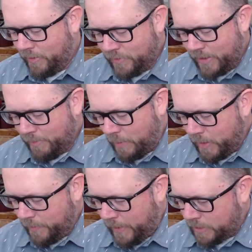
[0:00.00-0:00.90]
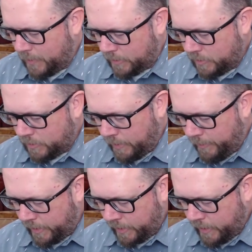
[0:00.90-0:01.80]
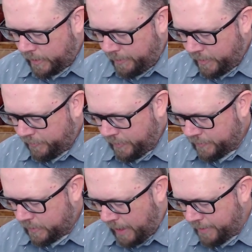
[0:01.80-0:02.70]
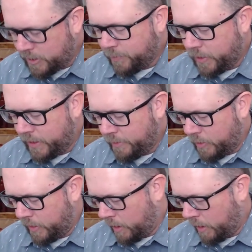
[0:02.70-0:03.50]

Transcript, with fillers: don't think my big baseball dude's gonna make the cut. I'm gonna have to. I should put him on the